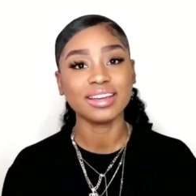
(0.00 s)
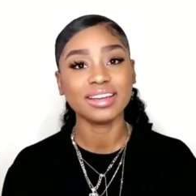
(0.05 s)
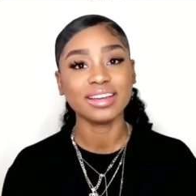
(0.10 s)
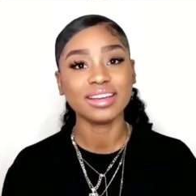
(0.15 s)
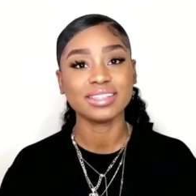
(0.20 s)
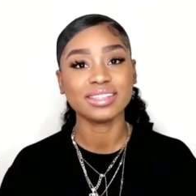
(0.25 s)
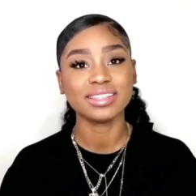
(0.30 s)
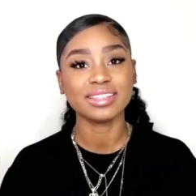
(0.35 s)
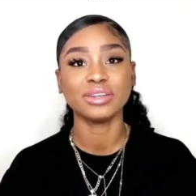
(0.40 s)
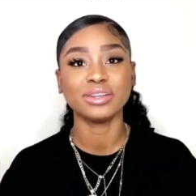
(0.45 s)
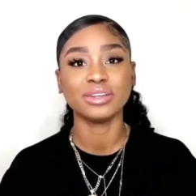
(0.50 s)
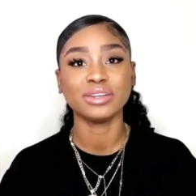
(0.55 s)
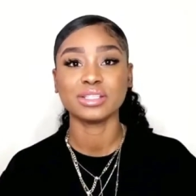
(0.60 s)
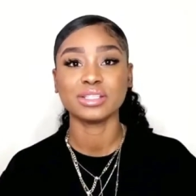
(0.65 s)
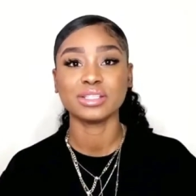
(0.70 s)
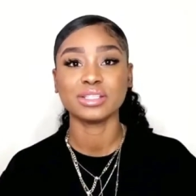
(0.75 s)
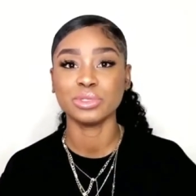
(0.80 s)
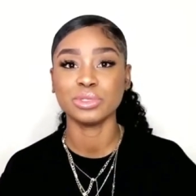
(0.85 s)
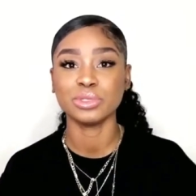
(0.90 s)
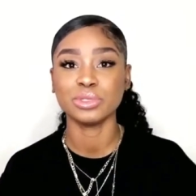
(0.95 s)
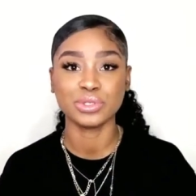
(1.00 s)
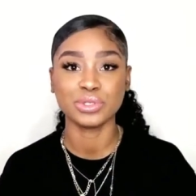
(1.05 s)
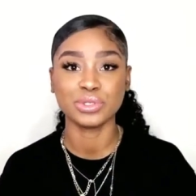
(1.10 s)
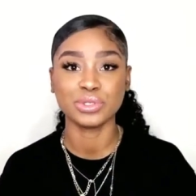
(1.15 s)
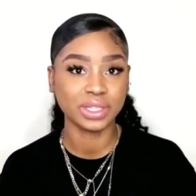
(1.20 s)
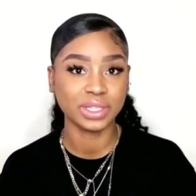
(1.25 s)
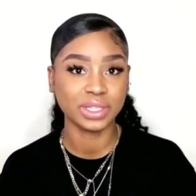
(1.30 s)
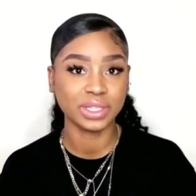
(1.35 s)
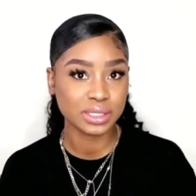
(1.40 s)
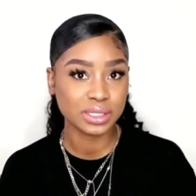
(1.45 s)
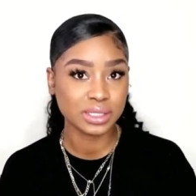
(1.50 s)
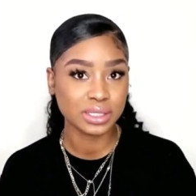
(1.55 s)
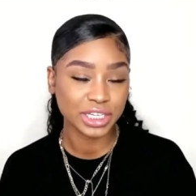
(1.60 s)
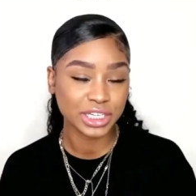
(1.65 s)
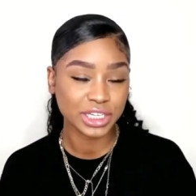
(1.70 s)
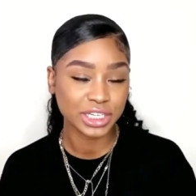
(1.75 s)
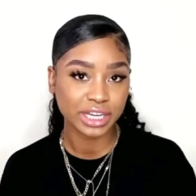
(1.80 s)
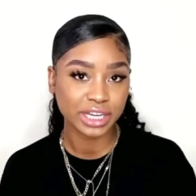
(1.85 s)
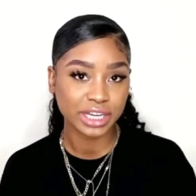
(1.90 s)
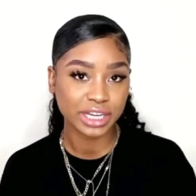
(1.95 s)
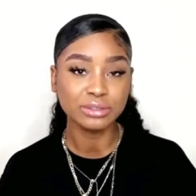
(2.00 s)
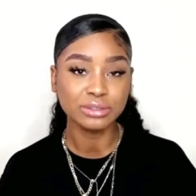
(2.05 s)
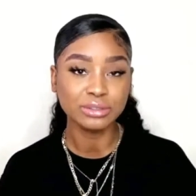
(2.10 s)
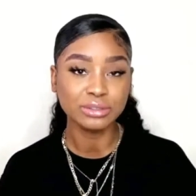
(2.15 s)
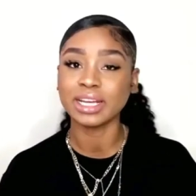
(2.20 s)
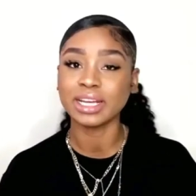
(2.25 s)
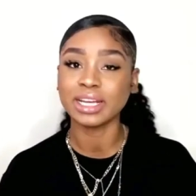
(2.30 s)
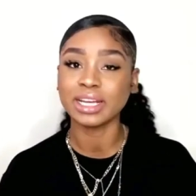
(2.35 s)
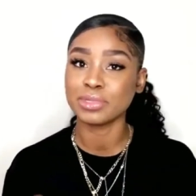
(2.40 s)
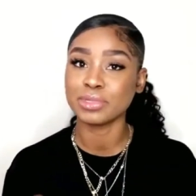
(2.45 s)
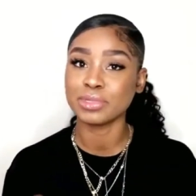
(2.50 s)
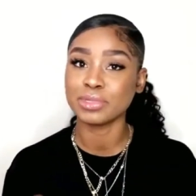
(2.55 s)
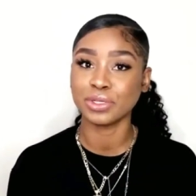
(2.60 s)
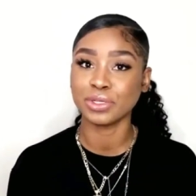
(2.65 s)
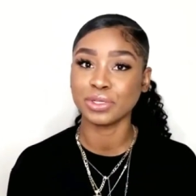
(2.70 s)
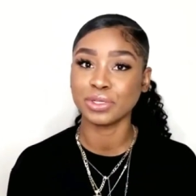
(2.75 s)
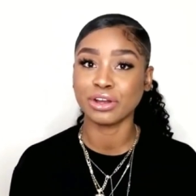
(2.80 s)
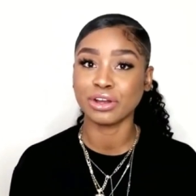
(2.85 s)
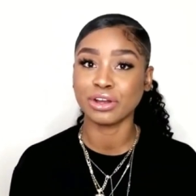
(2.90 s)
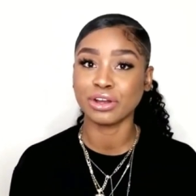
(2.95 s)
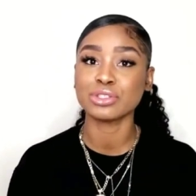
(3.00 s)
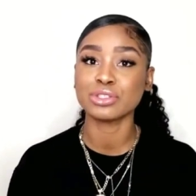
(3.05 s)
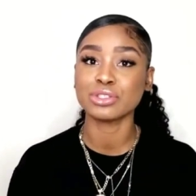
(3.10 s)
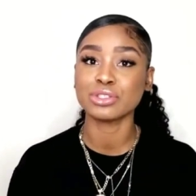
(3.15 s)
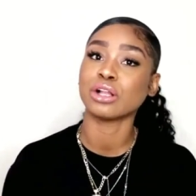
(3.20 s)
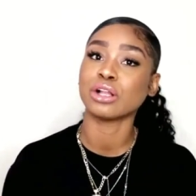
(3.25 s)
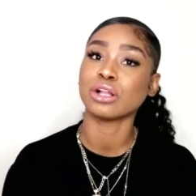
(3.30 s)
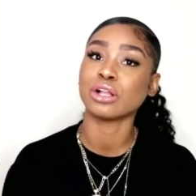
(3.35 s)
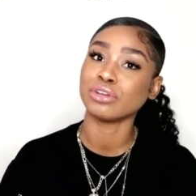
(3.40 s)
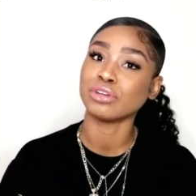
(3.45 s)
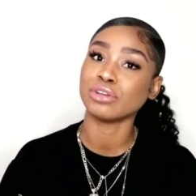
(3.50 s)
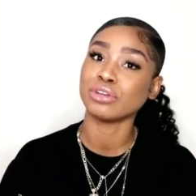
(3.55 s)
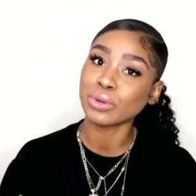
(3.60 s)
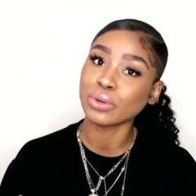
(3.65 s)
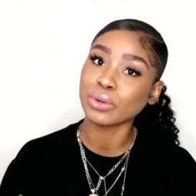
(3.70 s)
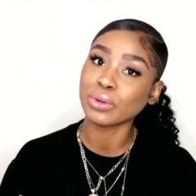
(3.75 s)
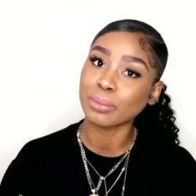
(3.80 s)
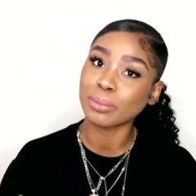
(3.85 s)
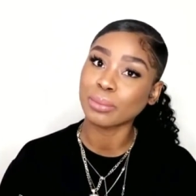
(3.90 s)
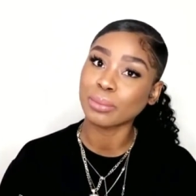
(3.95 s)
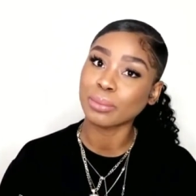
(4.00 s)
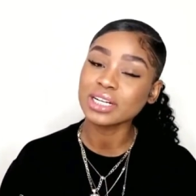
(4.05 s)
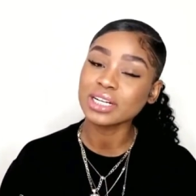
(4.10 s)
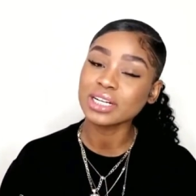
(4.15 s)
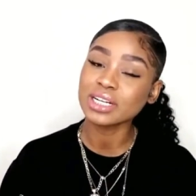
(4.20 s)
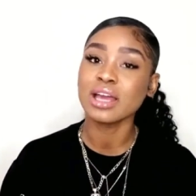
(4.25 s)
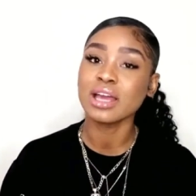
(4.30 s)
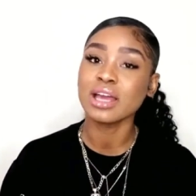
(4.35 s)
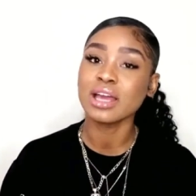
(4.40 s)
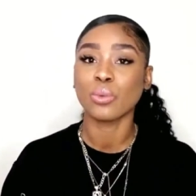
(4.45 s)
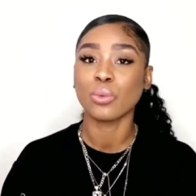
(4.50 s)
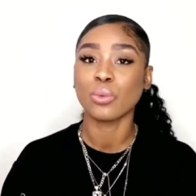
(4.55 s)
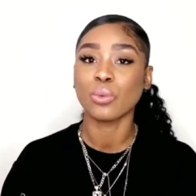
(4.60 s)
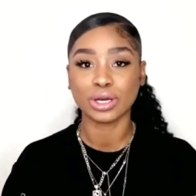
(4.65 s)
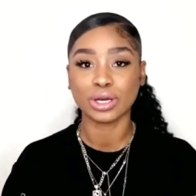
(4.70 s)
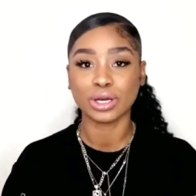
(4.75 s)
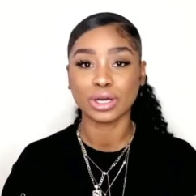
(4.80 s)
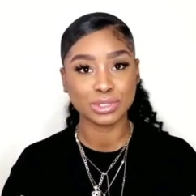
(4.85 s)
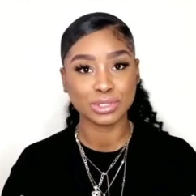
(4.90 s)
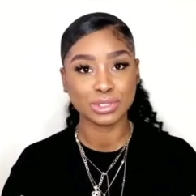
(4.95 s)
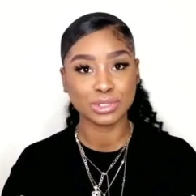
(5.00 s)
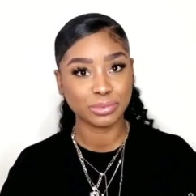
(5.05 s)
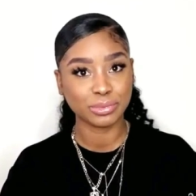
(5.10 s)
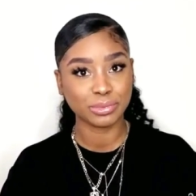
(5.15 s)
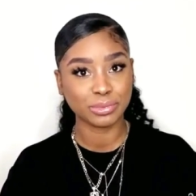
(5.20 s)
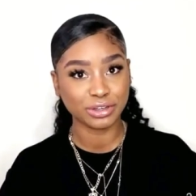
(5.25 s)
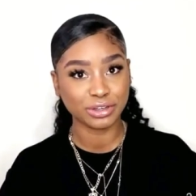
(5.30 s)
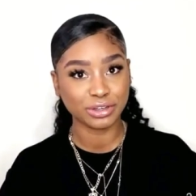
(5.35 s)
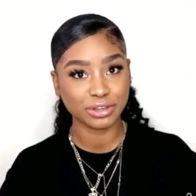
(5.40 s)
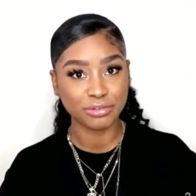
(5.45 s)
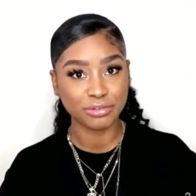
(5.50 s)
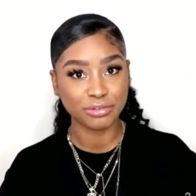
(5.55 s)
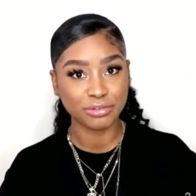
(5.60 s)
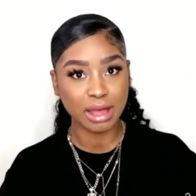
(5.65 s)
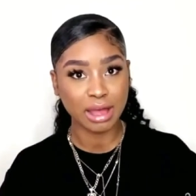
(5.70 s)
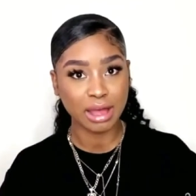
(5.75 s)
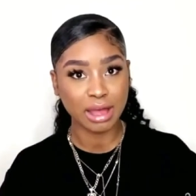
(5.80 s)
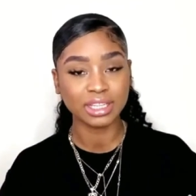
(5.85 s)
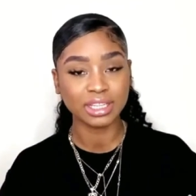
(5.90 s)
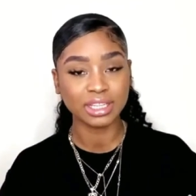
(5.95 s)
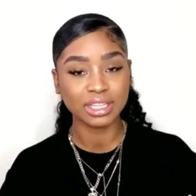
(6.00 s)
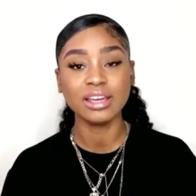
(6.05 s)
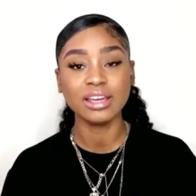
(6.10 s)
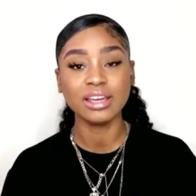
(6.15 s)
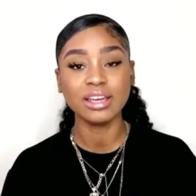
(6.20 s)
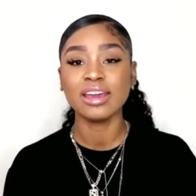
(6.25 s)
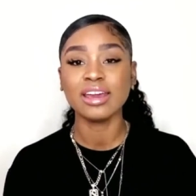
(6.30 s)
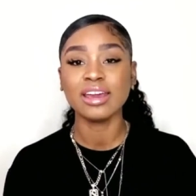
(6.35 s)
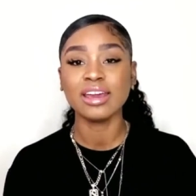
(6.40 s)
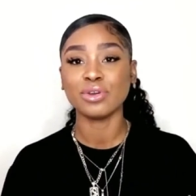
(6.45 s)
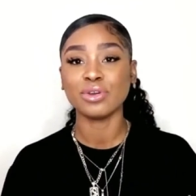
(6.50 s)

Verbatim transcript: Hi guys, thank you guys so much for tuning into my channel. My name is Beauty Doll. To all of the newcomers, welcome to the Beauty Doll family.